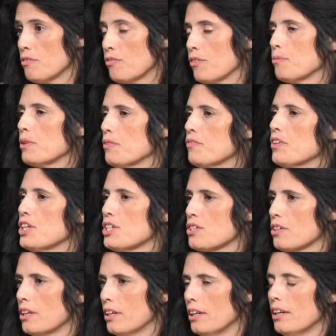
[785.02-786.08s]
from the
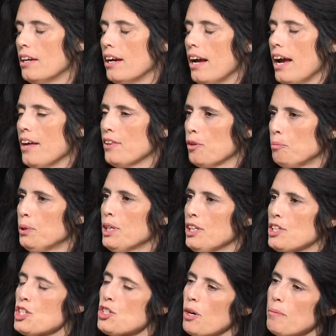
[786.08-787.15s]
fish and they'll put in
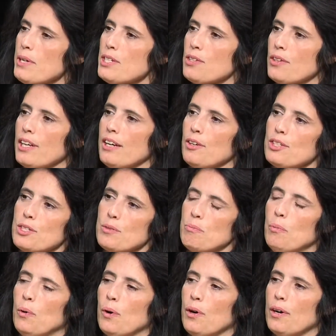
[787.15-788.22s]
the strawberry so that it's
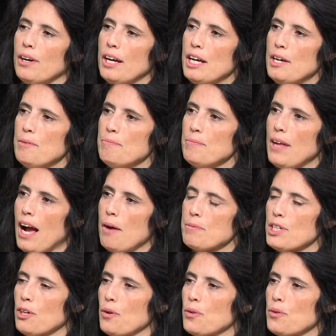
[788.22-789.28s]
more apt to go